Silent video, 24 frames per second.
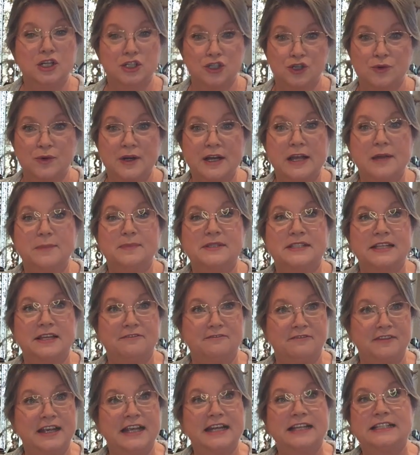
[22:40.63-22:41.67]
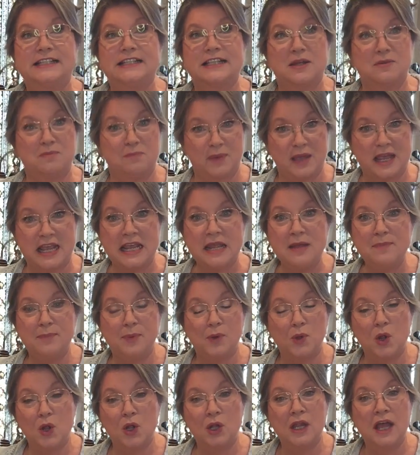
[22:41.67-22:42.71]
trips, events, and
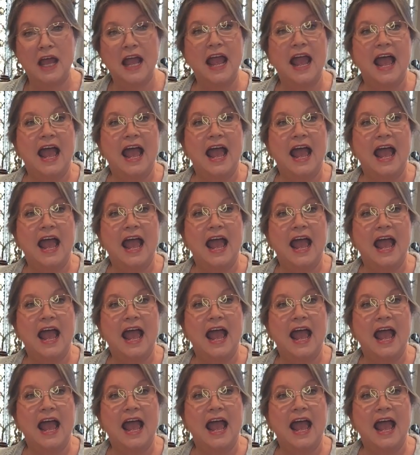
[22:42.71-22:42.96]
people